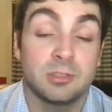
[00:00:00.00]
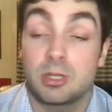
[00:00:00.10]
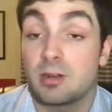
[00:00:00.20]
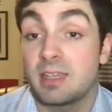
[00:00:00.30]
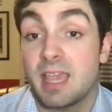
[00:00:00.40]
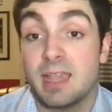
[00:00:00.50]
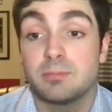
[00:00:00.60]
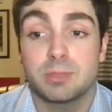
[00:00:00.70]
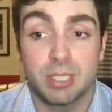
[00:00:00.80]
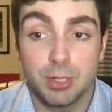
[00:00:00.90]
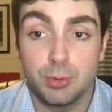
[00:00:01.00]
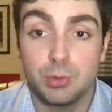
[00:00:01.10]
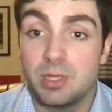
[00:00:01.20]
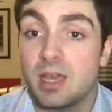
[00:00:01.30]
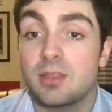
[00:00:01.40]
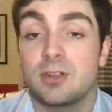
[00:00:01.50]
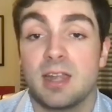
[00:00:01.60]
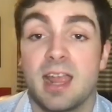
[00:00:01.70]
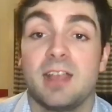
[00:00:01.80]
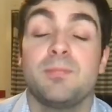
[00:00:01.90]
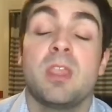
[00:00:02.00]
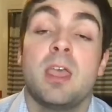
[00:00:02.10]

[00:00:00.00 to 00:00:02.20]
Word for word: during game two the other night.